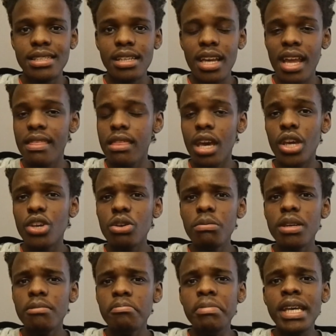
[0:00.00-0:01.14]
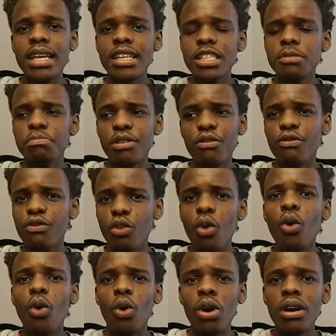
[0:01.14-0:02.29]
And they are human beings
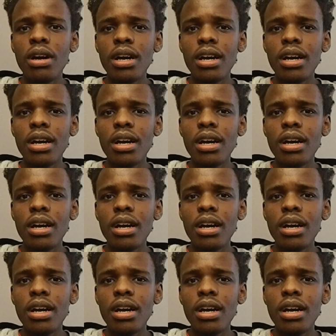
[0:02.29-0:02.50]
before